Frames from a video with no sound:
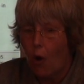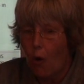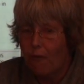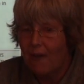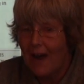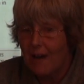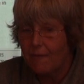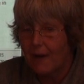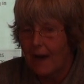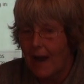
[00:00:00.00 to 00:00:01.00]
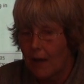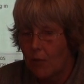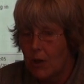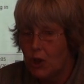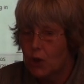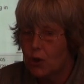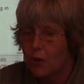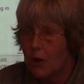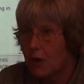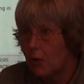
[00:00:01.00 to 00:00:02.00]
of life and language to
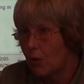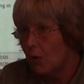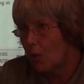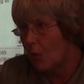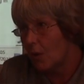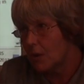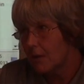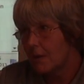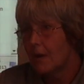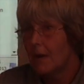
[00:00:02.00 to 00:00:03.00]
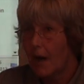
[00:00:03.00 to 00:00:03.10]
the whole universe.